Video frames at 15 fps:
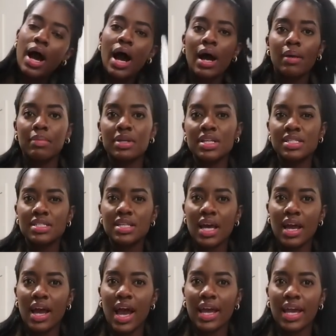I'm gonna
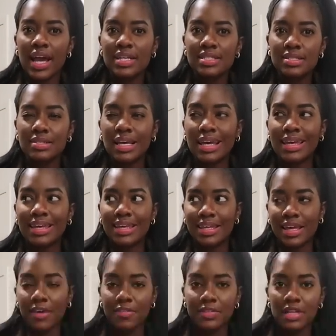say, I guess it's like
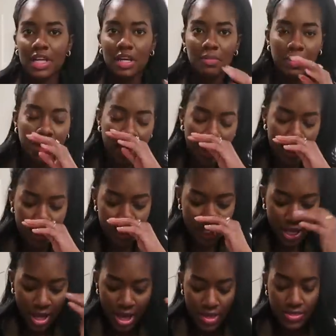gifted because
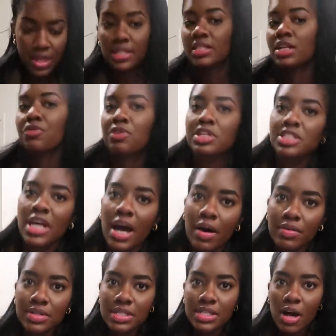they did reach
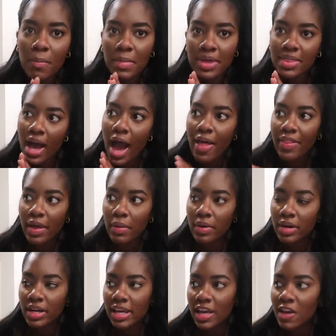out to tell me that they were
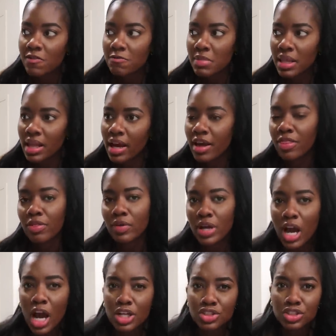gonna give me like a
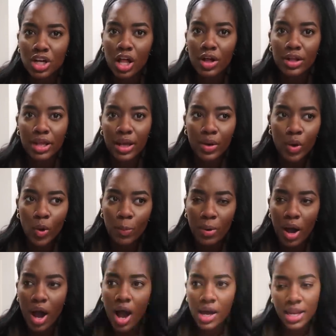$300 like
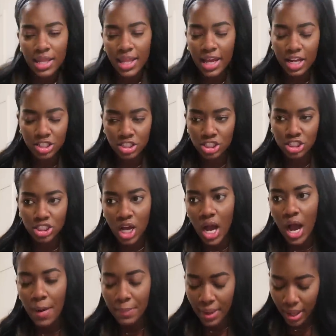coupon and I could just
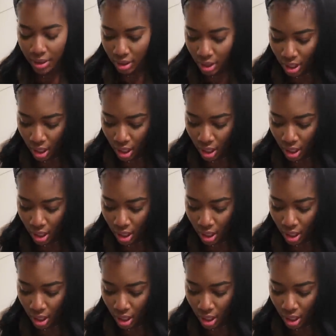shop and